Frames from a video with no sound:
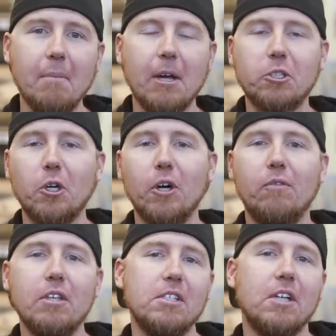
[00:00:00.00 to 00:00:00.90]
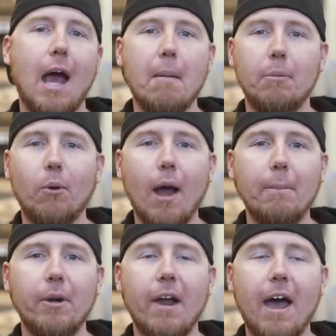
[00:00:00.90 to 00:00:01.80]
I'm not sure if this is a common
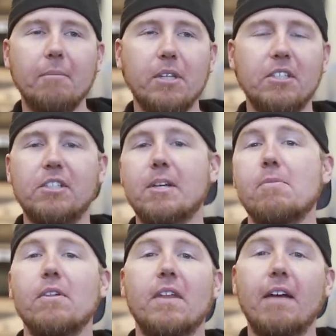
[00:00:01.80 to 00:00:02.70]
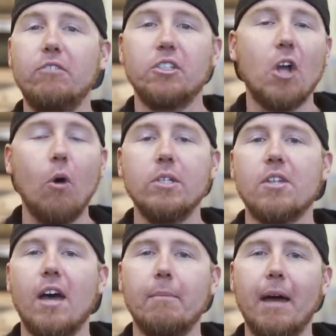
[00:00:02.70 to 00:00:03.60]
problem or not, but this is something that I've just always
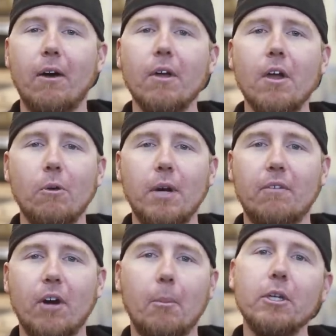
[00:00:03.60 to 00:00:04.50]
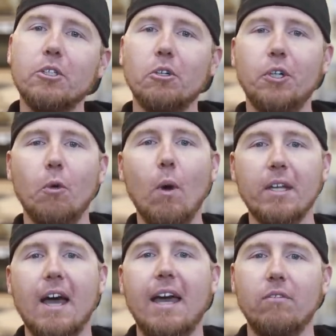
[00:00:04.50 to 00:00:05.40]
thought about whenever I'm researching
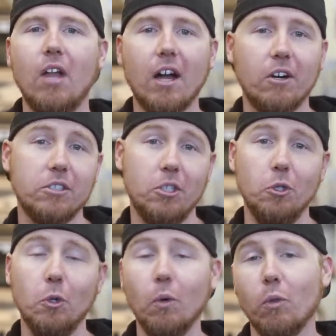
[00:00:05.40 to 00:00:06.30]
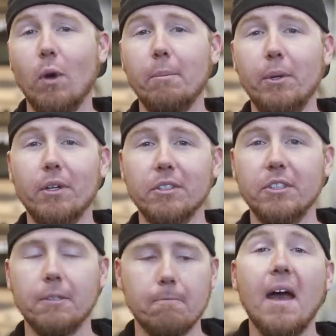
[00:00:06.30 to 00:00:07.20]
what kind of lockers to do it with what
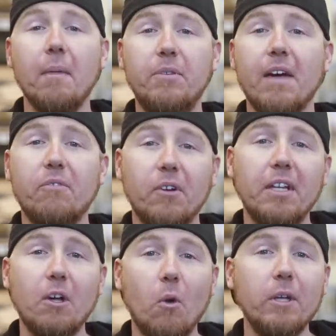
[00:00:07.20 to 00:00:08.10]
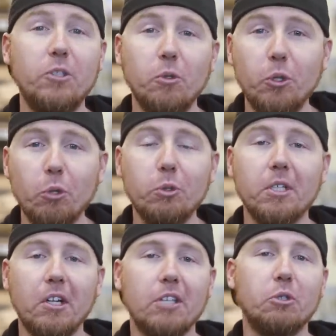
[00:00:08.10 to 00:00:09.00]
builds. I'm definitely going to
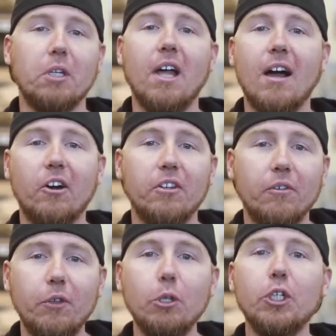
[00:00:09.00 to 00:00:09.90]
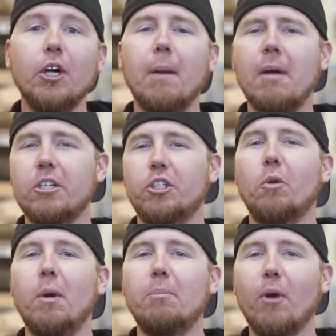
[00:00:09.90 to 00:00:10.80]
use an electric locker in the future. I'm not
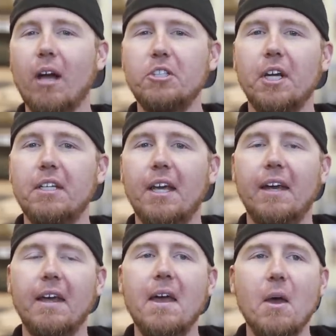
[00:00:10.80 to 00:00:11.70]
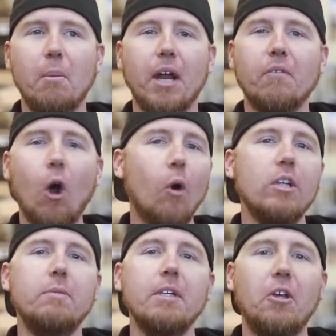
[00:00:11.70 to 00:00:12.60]
sure what project yet, but I've
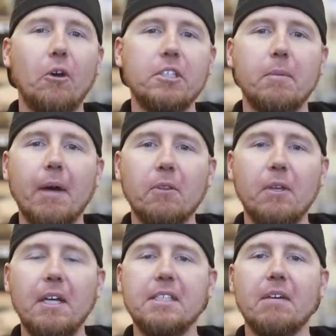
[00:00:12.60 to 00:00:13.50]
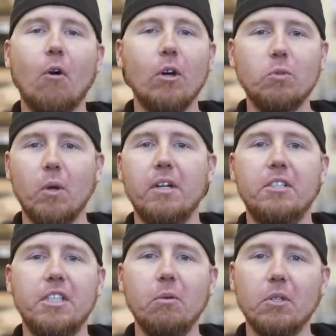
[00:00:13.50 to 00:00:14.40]
always been curious about these. I've always wanted to
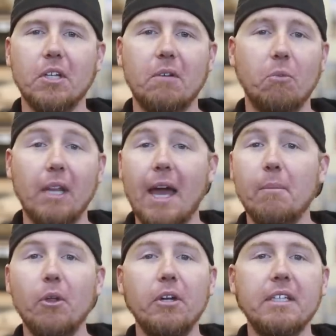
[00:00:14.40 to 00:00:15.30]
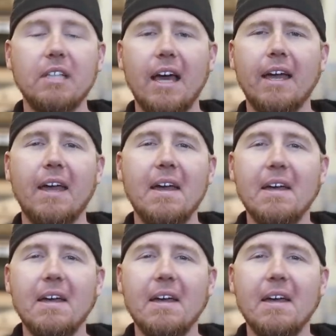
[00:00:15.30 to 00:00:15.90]
see what the reliability is like.